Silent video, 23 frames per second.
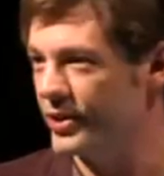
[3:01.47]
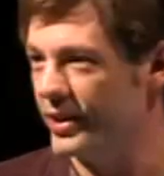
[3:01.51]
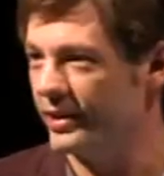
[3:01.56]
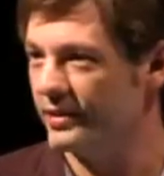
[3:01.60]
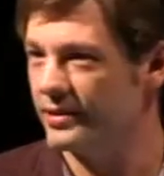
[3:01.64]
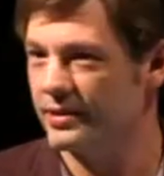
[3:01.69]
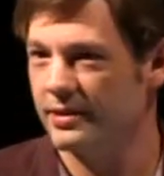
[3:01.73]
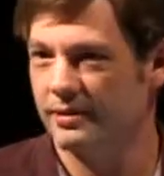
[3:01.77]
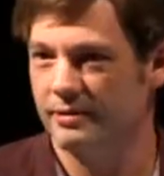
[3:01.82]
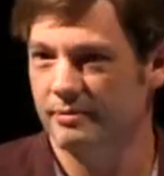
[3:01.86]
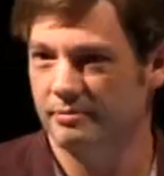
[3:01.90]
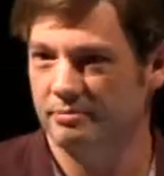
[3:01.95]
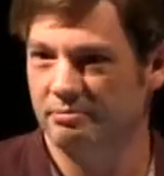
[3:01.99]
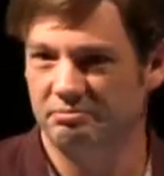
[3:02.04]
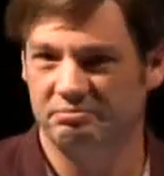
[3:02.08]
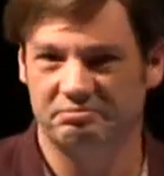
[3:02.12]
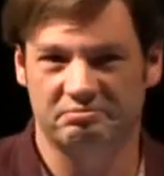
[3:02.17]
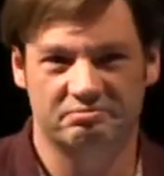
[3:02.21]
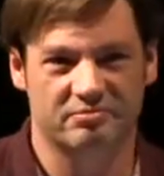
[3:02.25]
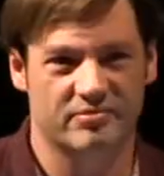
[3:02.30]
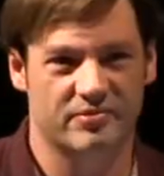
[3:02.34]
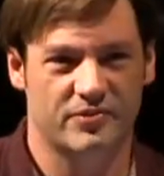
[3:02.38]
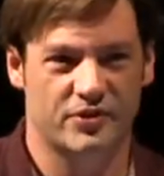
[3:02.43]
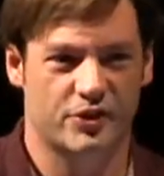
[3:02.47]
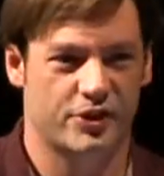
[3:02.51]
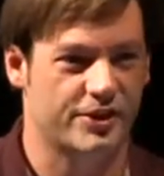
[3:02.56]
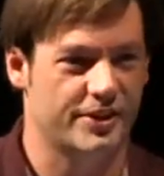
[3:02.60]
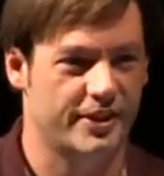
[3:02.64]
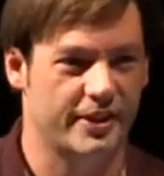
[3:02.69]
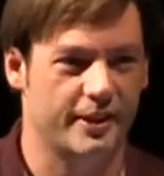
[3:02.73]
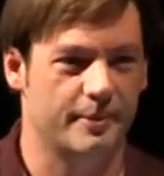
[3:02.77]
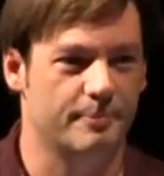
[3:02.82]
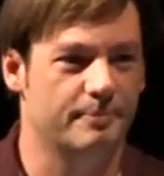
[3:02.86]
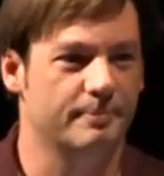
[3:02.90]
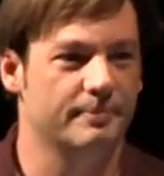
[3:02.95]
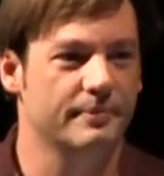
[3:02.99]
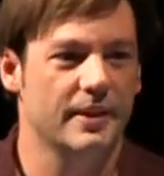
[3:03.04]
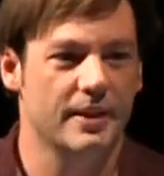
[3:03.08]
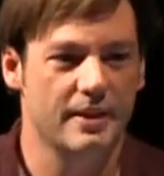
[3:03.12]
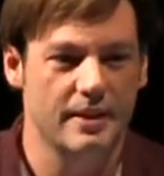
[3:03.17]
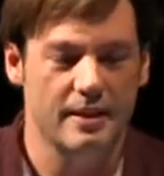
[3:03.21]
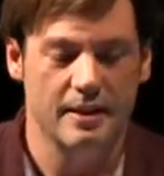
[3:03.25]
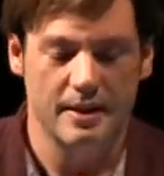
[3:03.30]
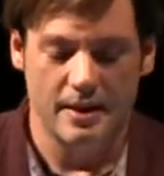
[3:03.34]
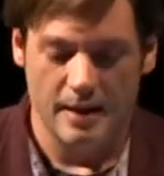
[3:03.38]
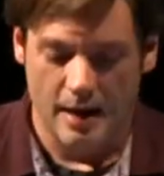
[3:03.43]
chance? Just him.
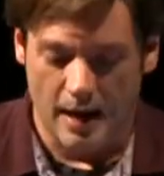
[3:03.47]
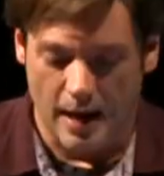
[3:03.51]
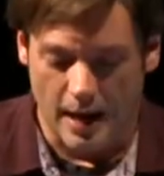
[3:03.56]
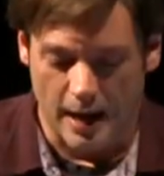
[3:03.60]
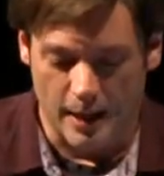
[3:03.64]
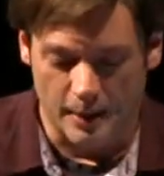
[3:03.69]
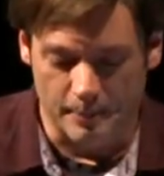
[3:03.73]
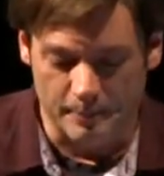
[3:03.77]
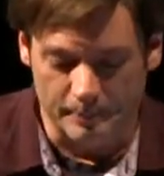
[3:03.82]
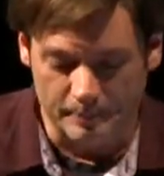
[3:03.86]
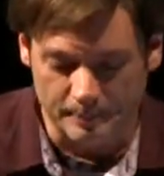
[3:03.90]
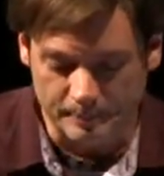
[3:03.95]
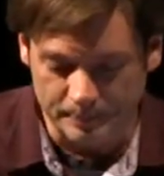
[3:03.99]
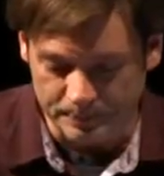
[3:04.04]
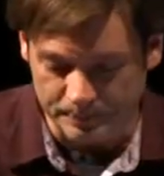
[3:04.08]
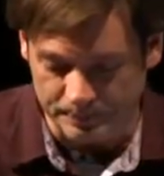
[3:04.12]
Um,